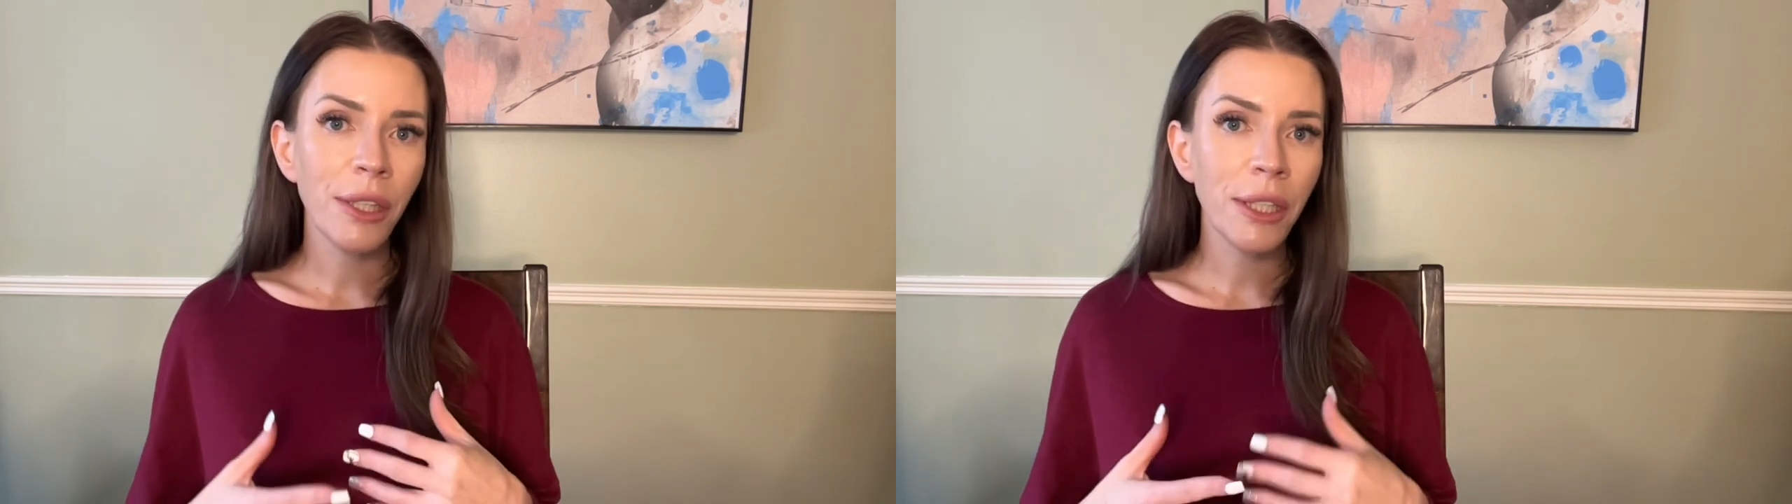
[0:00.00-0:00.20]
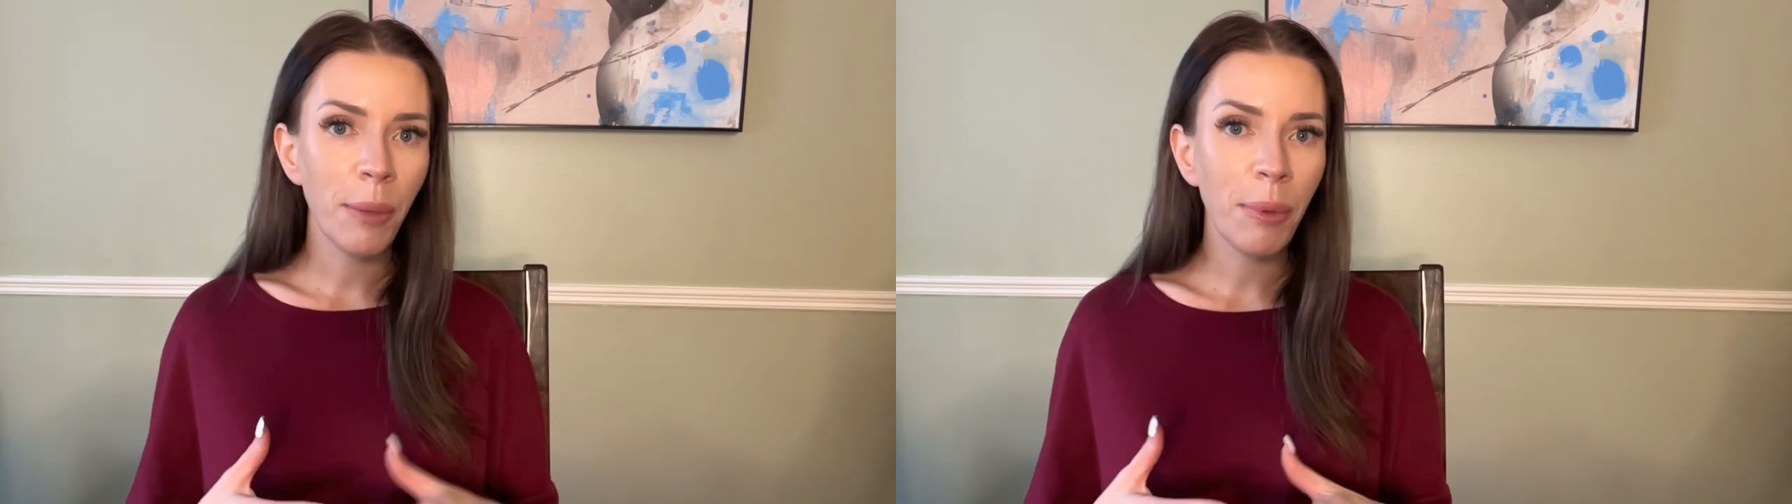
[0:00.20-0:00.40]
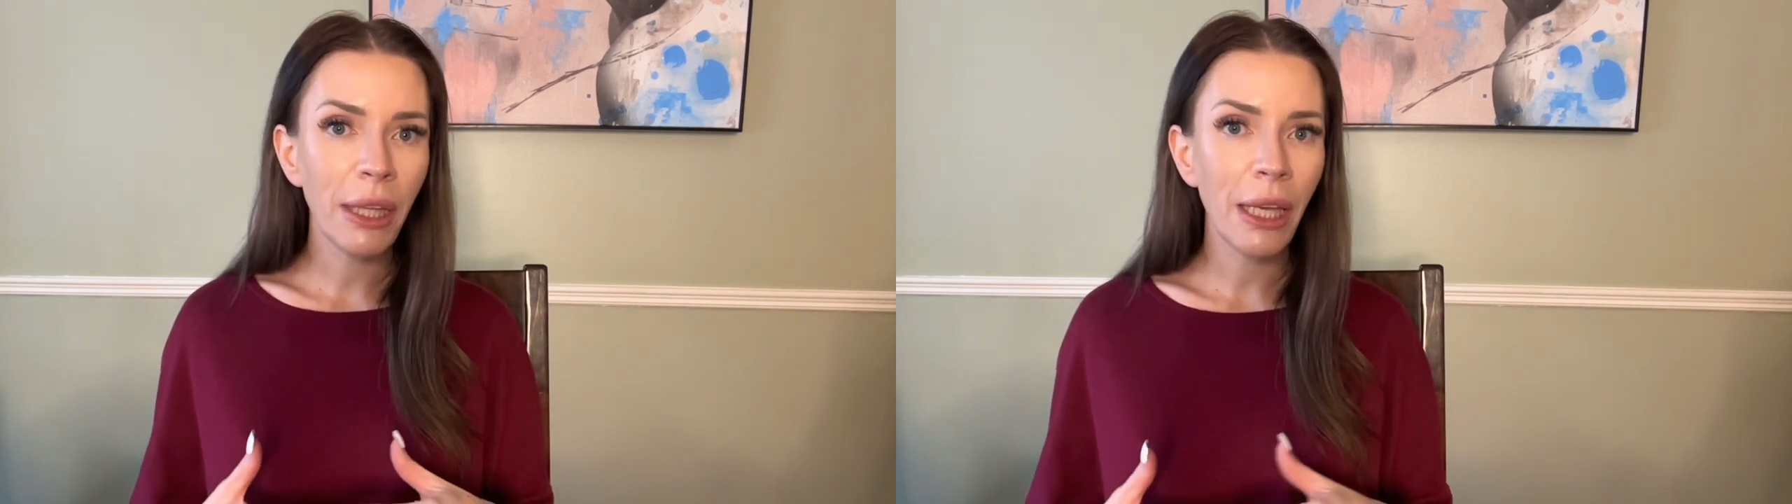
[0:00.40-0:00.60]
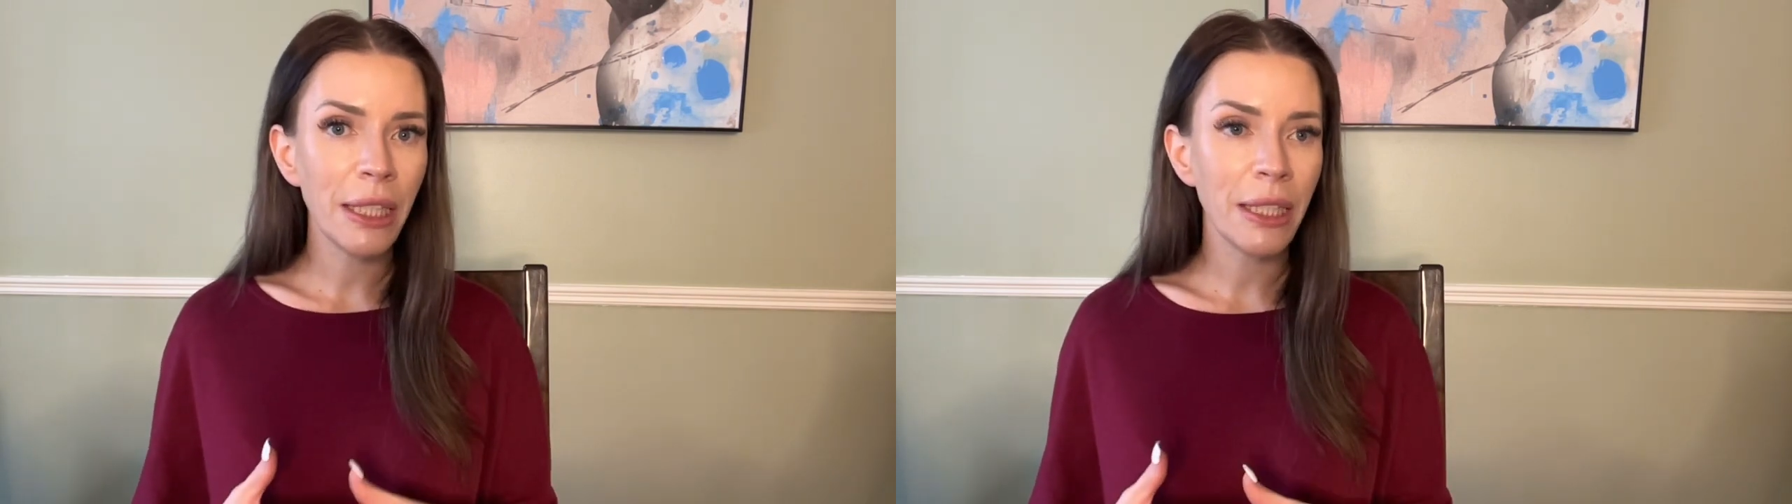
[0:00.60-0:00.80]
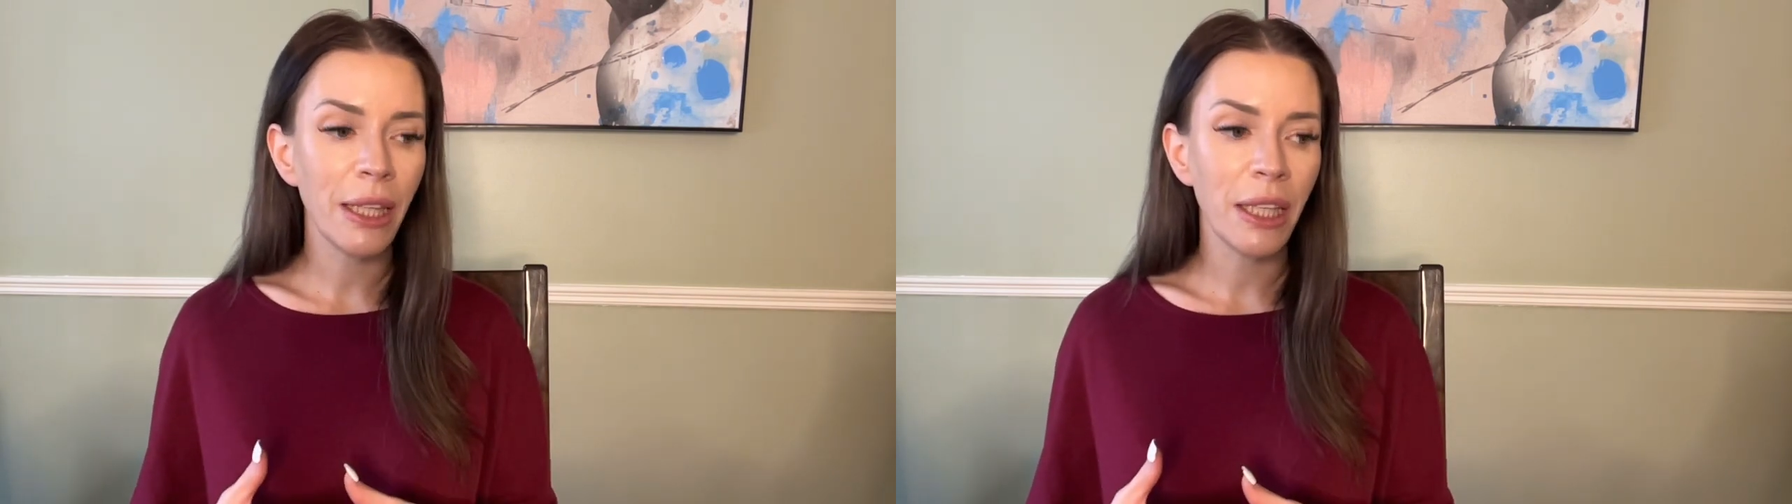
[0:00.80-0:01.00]
Typically, I
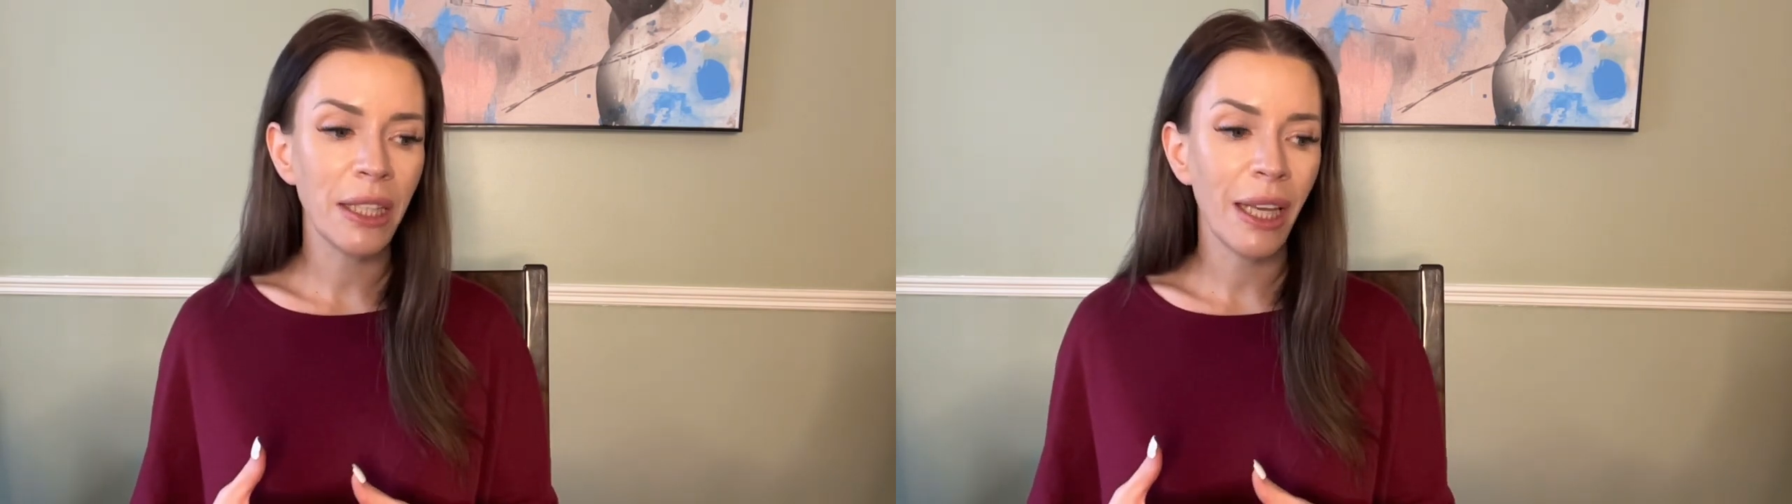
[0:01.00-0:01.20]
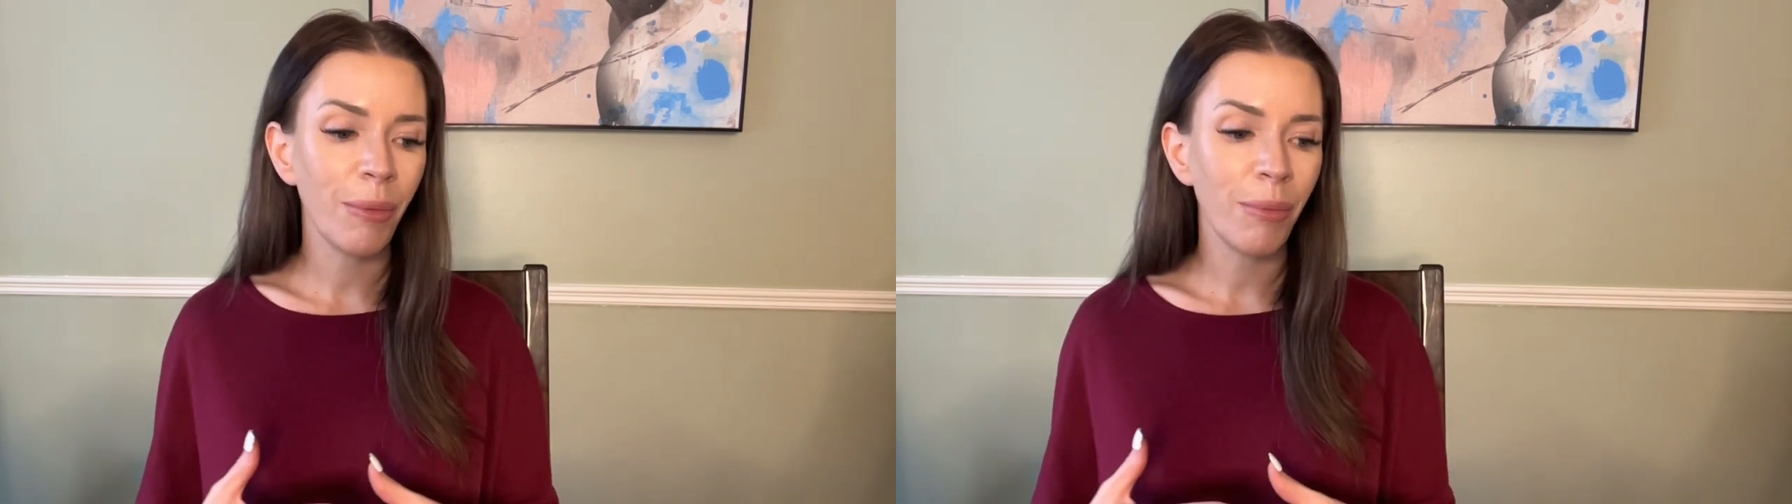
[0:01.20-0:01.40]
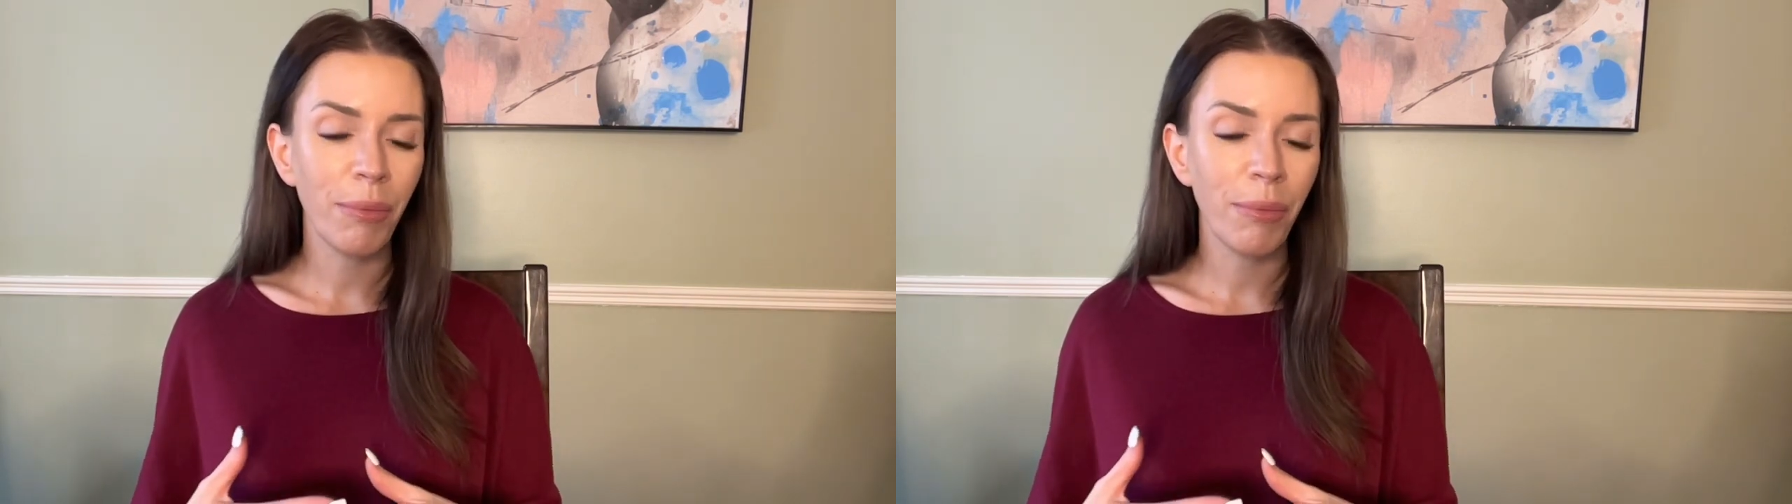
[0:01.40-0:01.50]
see this in